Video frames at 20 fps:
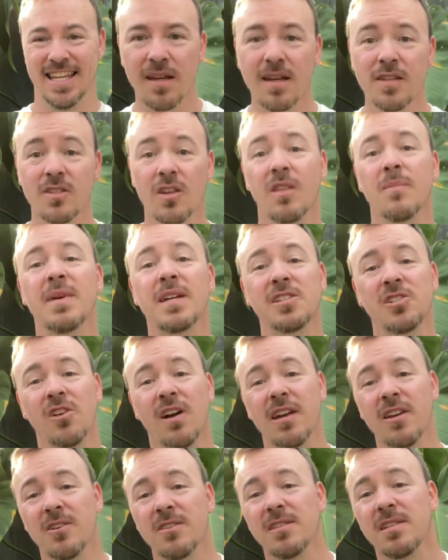So the mixture I
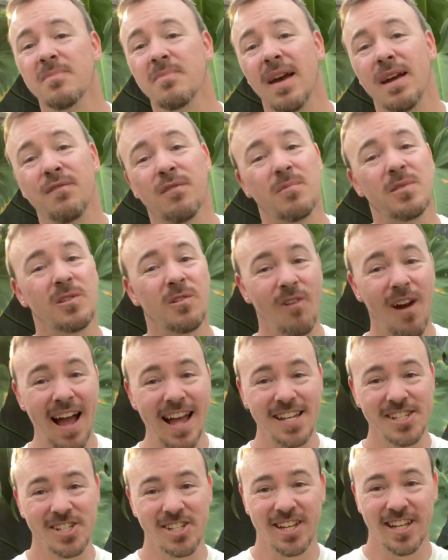use is made from
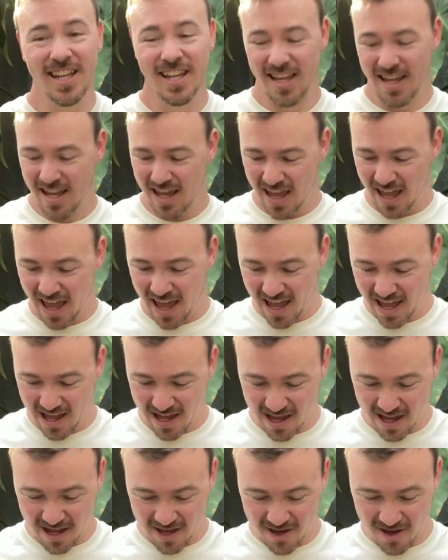scratch.
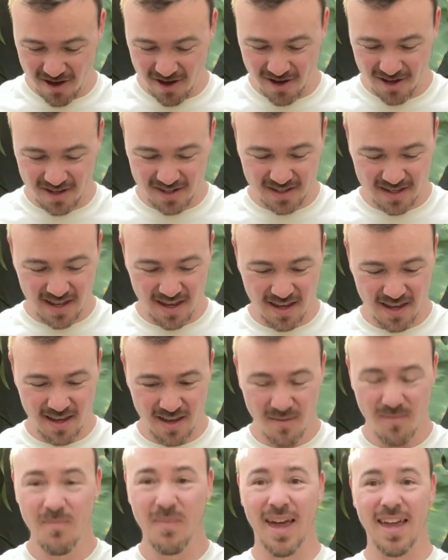I use
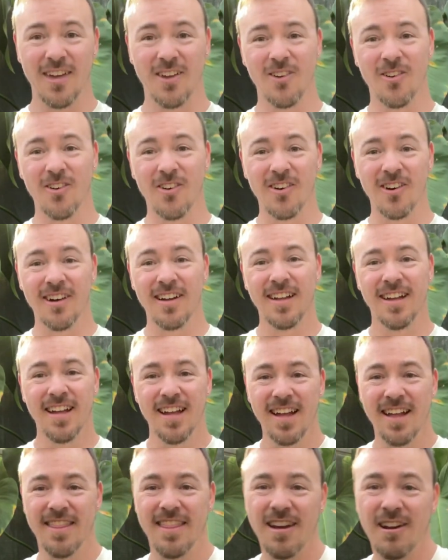peat core
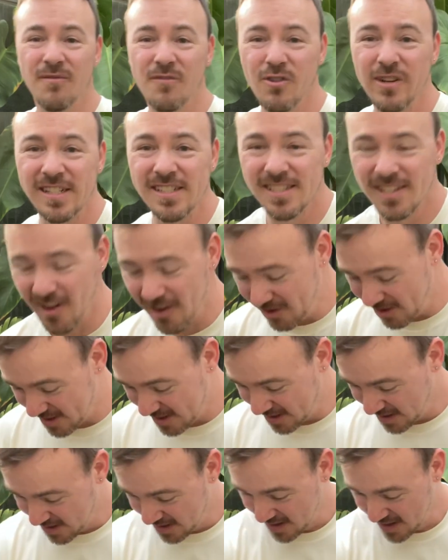that I've already soaked,
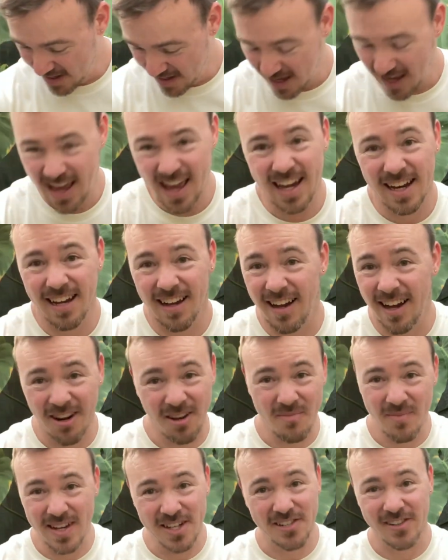and I don't
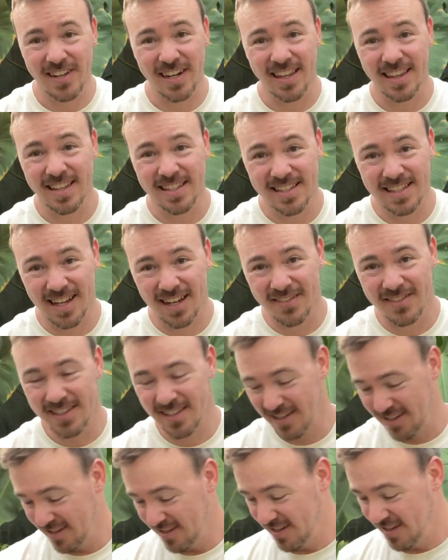measure any of this stuff,
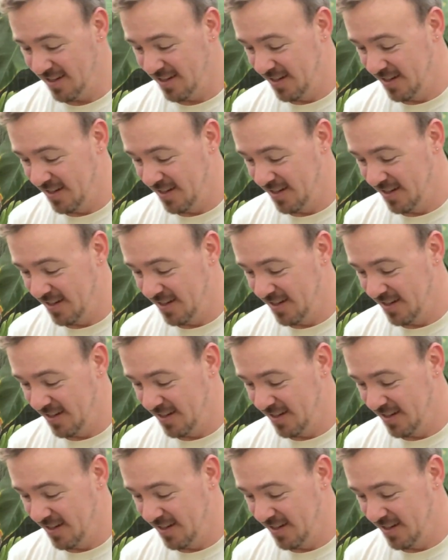so